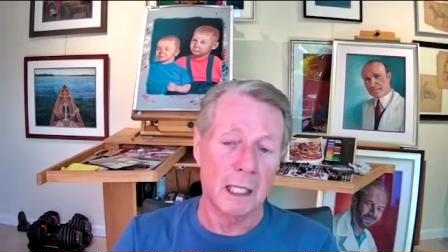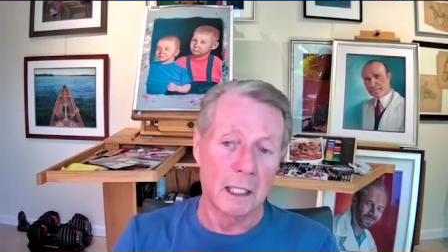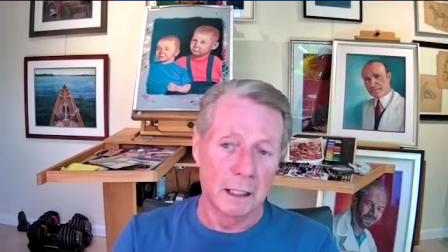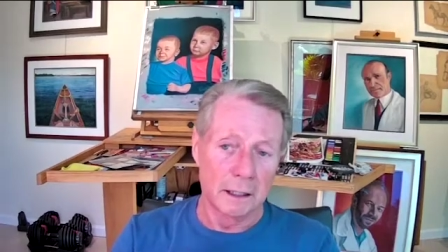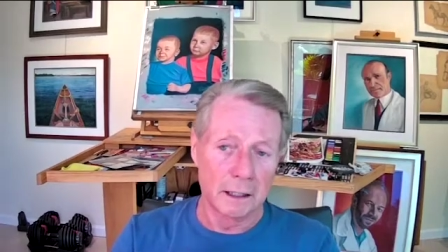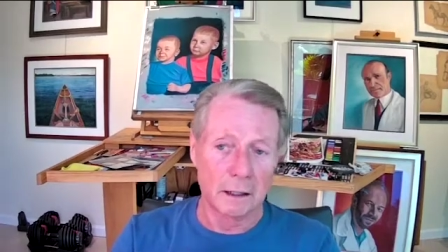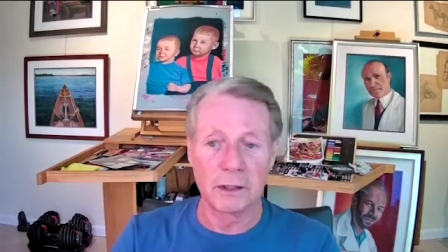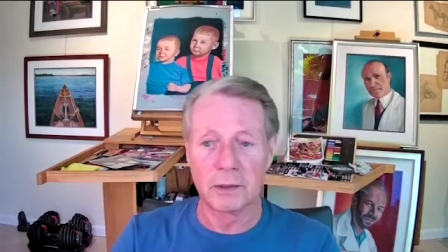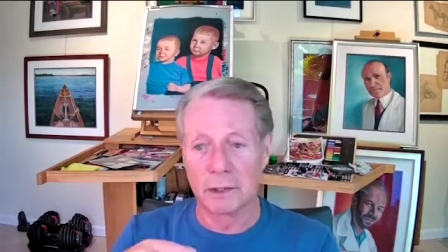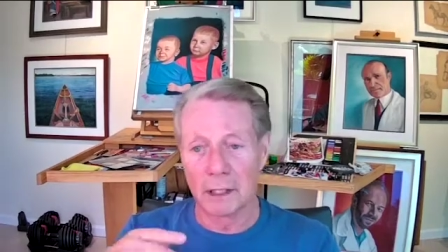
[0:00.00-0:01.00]
that
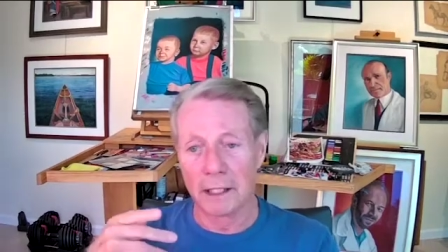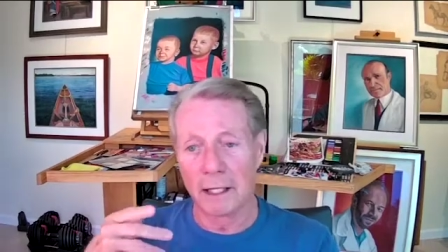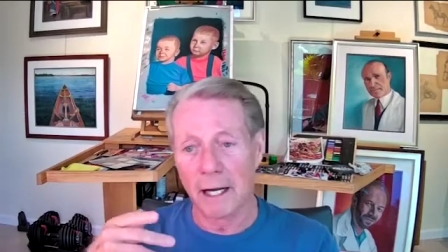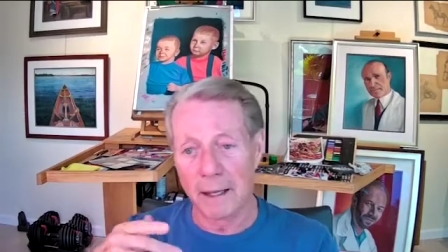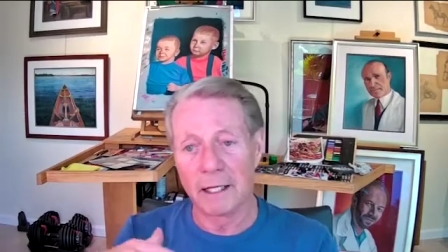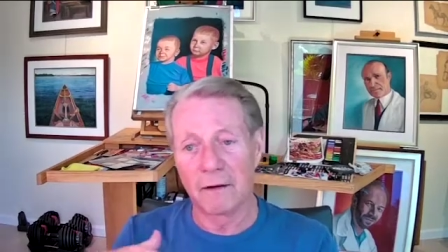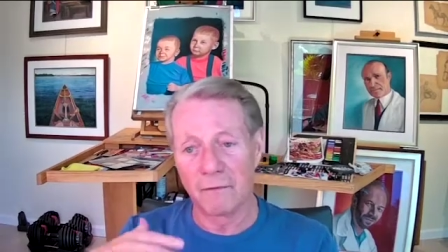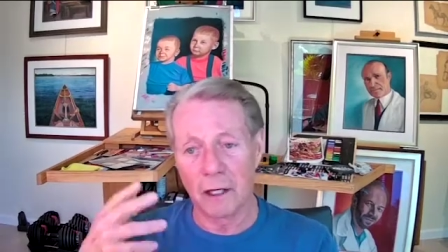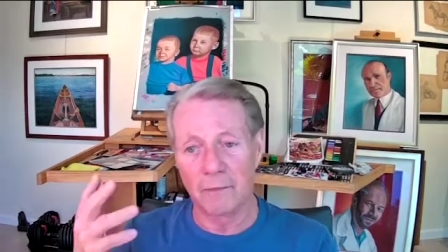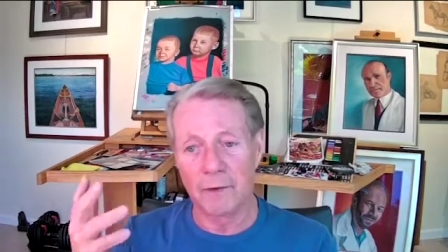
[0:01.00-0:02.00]
ultimately, and they
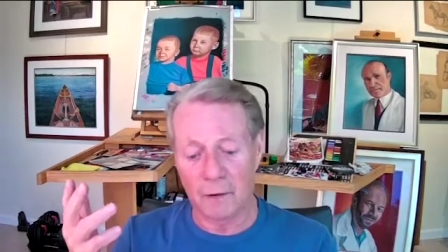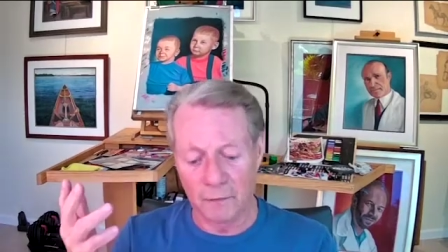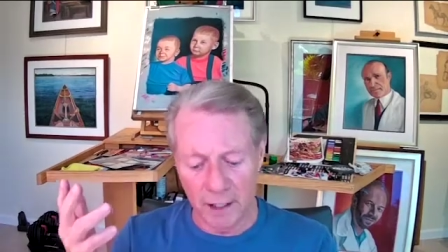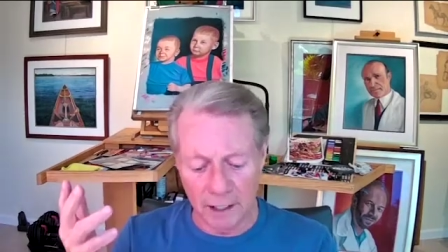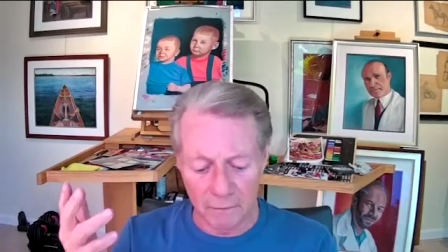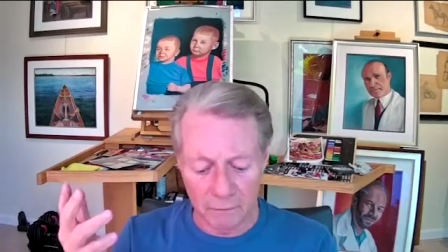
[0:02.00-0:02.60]
developed, or they